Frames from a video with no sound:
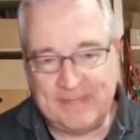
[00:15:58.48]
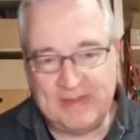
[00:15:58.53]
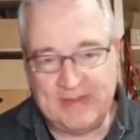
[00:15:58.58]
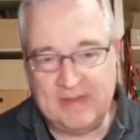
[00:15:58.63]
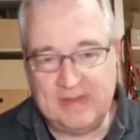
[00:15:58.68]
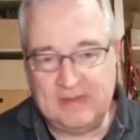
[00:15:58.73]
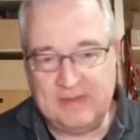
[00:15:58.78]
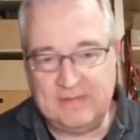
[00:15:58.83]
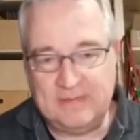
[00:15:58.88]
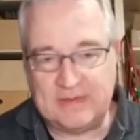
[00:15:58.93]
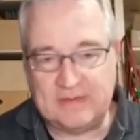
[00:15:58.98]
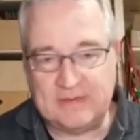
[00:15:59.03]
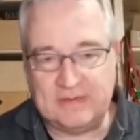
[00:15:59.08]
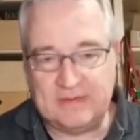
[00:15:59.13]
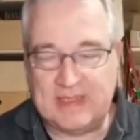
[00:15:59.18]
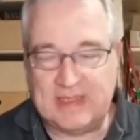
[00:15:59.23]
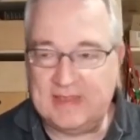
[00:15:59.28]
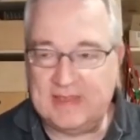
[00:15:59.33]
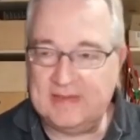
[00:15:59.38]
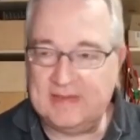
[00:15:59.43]
which
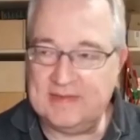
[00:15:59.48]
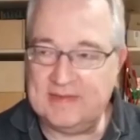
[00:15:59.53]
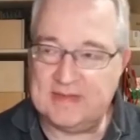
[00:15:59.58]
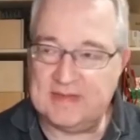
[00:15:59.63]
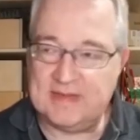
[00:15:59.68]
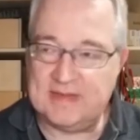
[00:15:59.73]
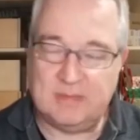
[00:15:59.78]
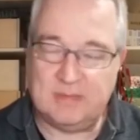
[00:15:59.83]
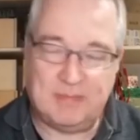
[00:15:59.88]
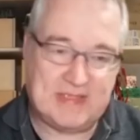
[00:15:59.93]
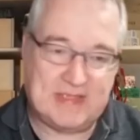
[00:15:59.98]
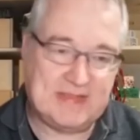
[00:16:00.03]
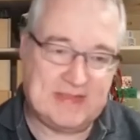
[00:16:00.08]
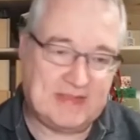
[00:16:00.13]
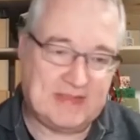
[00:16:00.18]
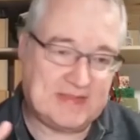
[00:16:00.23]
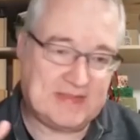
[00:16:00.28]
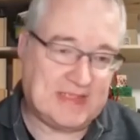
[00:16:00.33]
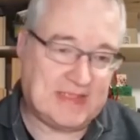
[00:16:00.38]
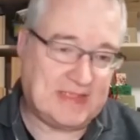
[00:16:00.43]
contains a basic
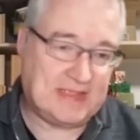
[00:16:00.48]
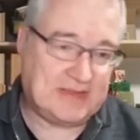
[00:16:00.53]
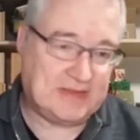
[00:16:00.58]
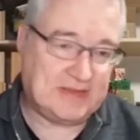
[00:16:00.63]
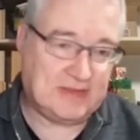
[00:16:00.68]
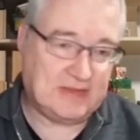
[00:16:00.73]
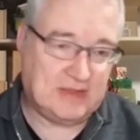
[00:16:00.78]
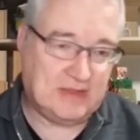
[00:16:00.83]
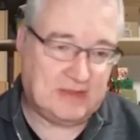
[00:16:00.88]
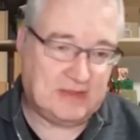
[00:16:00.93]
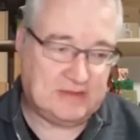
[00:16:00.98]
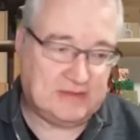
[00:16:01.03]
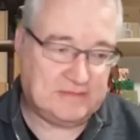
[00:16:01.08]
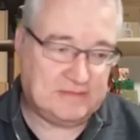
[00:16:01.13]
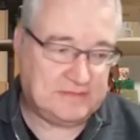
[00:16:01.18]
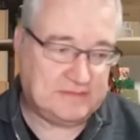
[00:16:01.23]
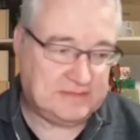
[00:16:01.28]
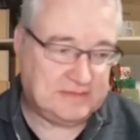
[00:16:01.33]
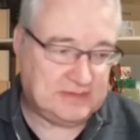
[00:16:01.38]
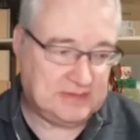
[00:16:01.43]
set
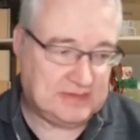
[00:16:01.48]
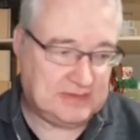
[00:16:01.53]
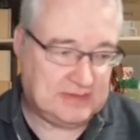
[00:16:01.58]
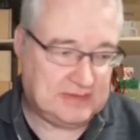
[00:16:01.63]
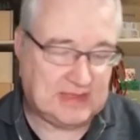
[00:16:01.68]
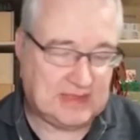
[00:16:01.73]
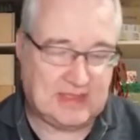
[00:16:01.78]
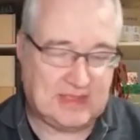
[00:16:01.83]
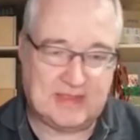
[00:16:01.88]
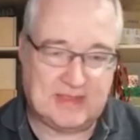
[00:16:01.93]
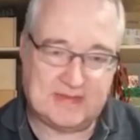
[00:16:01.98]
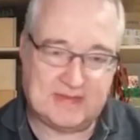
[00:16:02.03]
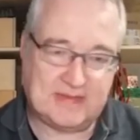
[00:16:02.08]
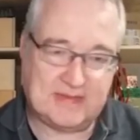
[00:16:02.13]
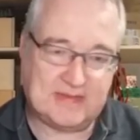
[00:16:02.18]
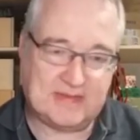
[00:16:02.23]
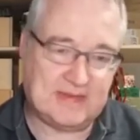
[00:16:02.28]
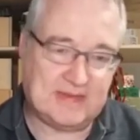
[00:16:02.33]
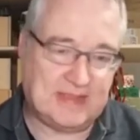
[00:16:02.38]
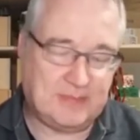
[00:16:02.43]
of tasks
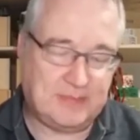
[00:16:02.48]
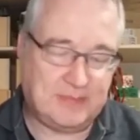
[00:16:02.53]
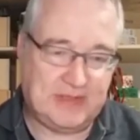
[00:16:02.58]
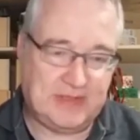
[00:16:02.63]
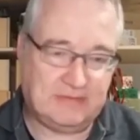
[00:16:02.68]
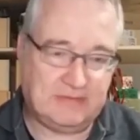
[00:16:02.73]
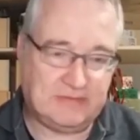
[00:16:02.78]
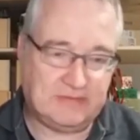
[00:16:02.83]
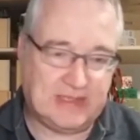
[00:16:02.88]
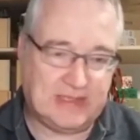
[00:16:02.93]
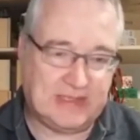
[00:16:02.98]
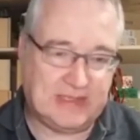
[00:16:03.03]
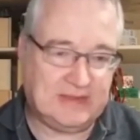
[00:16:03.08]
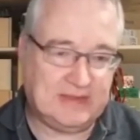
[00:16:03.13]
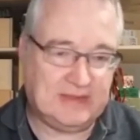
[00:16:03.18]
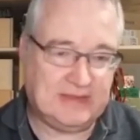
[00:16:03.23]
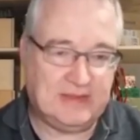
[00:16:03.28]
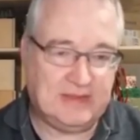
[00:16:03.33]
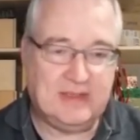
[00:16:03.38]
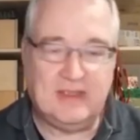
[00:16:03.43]
that are being run,
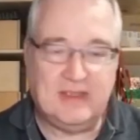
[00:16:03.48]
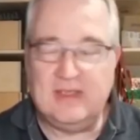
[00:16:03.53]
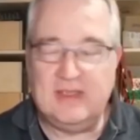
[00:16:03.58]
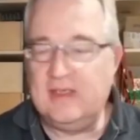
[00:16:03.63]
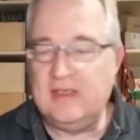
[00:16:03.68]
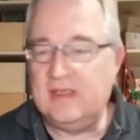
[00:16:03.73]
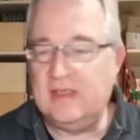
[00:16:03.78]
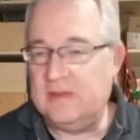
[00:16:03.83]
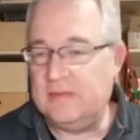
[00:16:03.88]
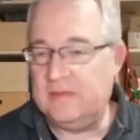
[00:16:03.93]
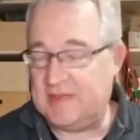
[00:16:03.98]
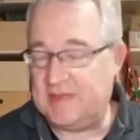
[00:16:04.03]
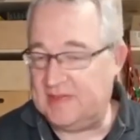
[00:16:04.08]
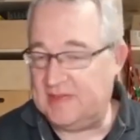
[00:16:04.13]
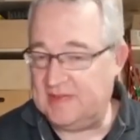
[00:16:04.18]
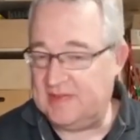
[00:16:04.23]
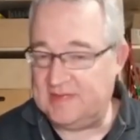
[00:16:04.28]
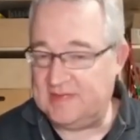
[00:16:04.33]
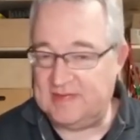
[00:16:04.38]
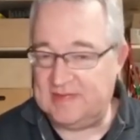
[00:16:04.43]
which
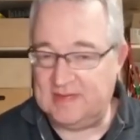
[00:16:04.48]
is the